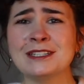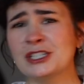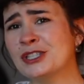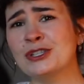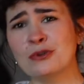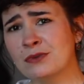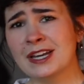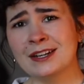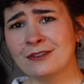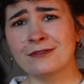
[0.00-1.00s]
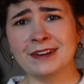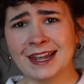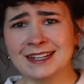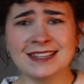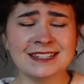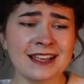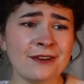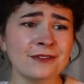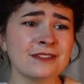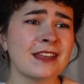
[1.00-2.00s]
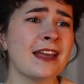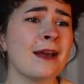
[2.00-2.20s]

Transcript: we just don't get a lot of light in this house.